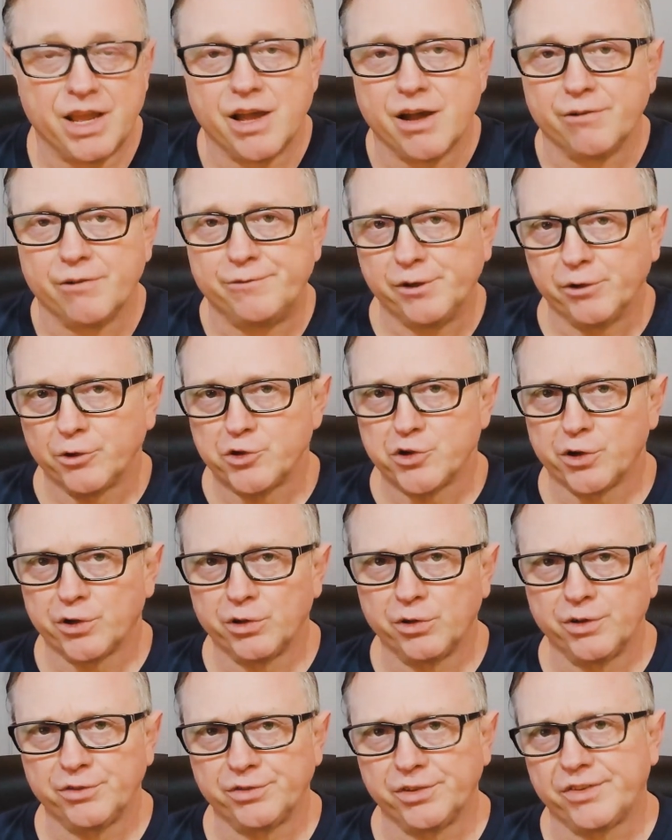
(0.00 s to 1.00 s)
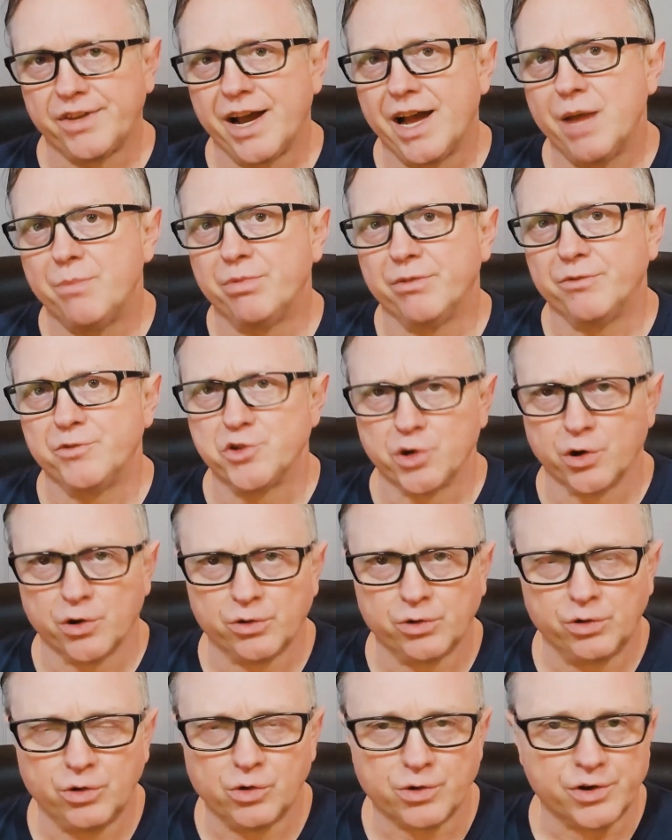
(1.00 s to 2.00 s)
A field journal is a type of
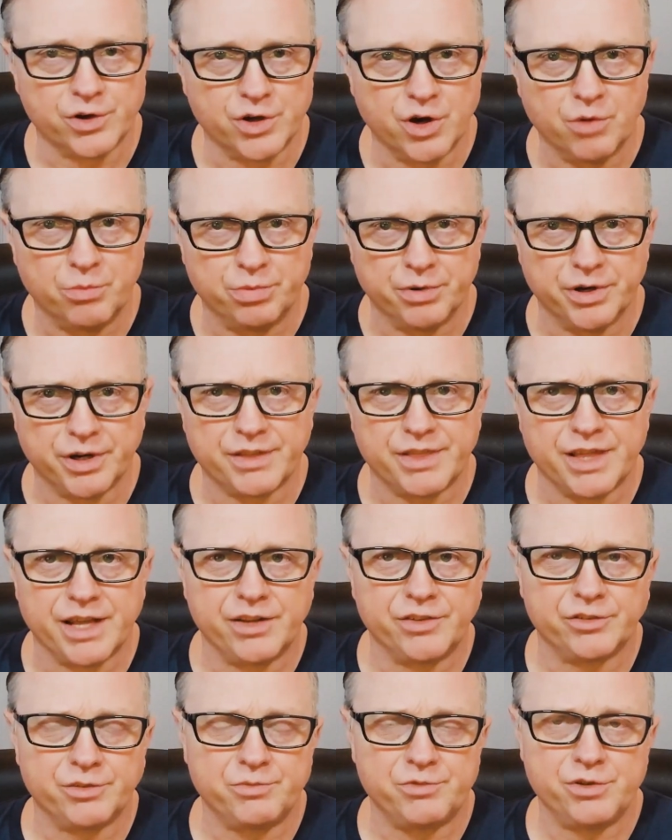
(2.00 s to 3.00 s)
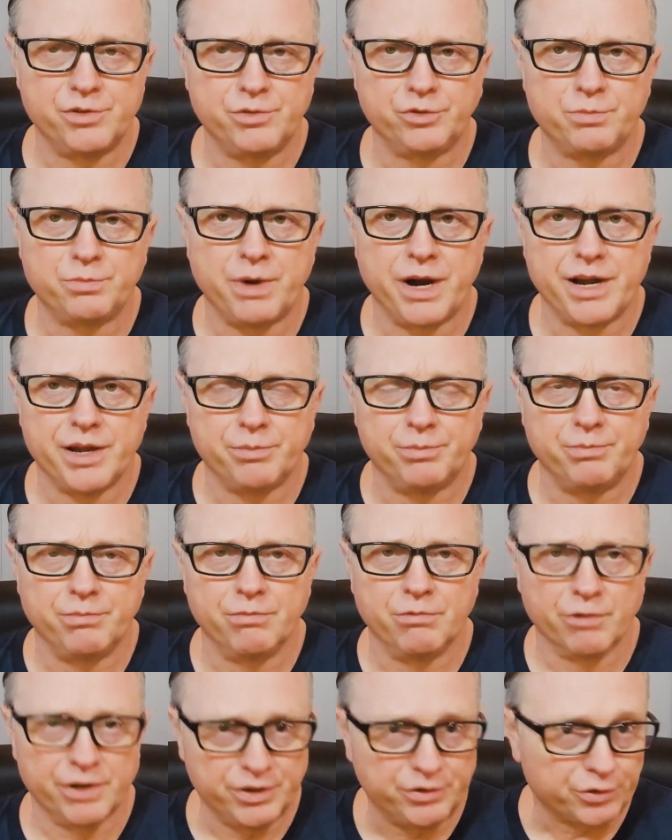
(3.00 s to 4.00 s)
journal or notebook that is used by
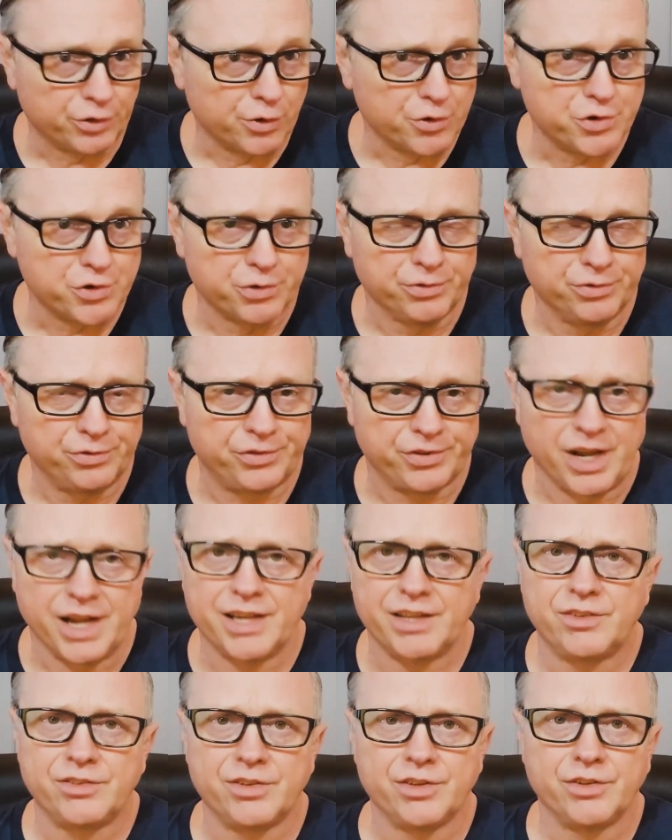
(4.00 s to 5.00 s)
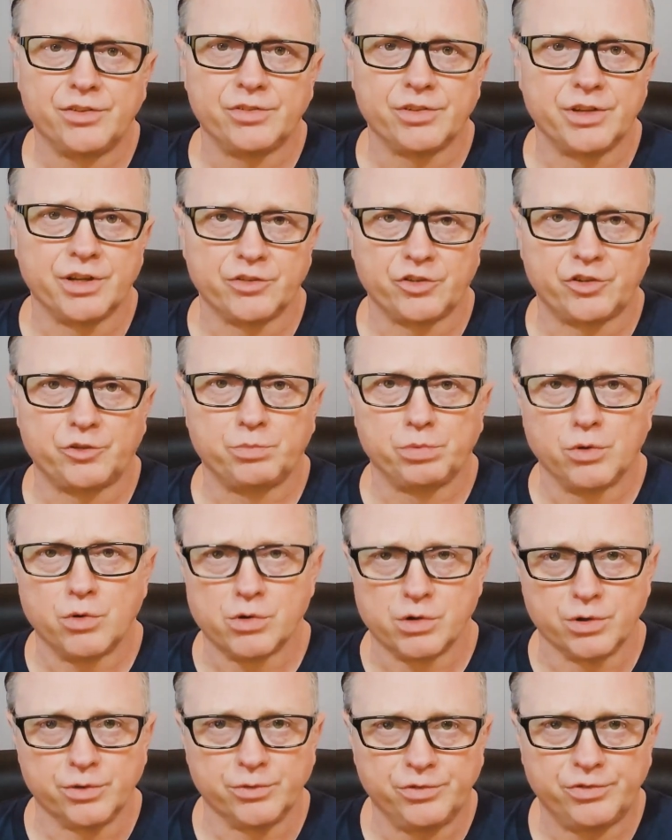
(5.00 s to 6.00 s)
researchers, scientists, and
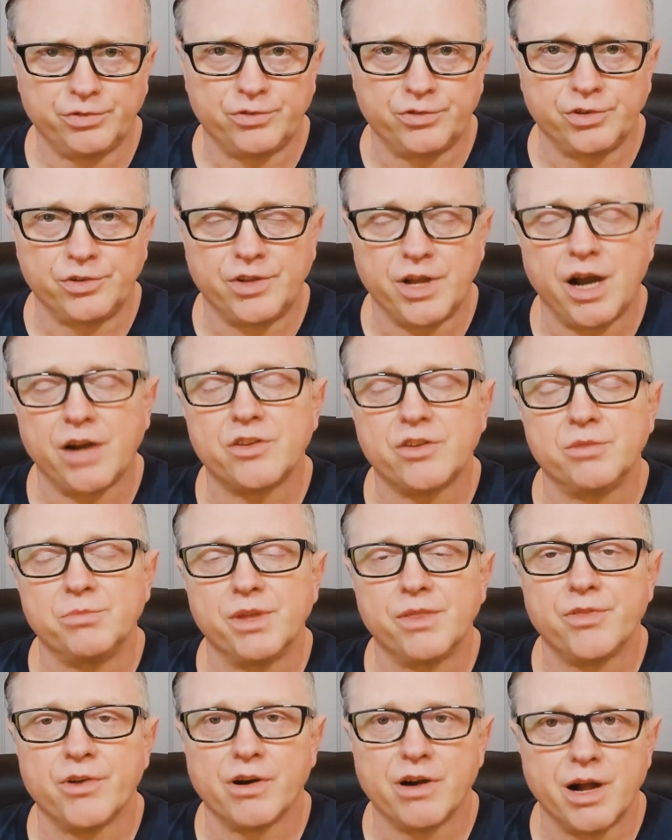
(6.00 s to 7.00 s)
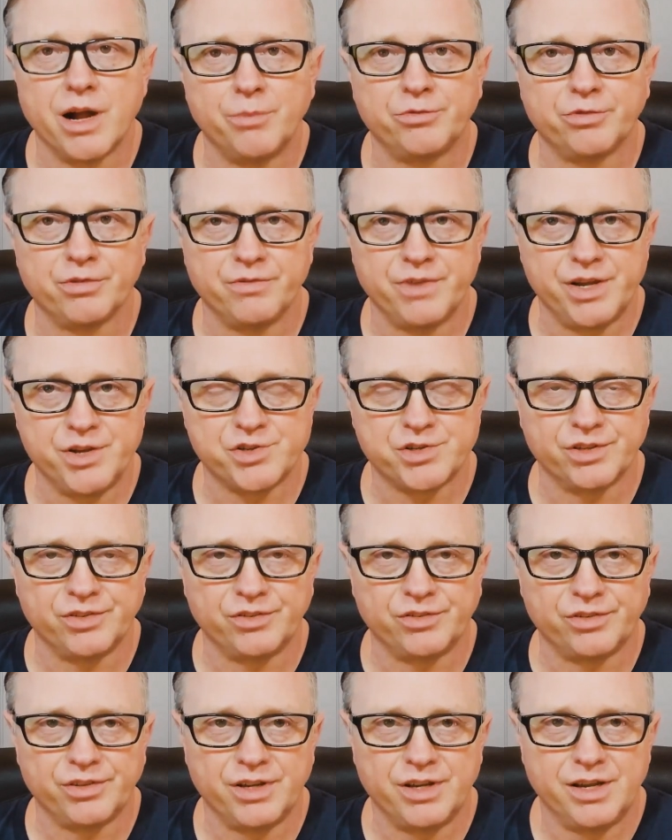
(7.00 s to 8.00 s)
explorers to document their observations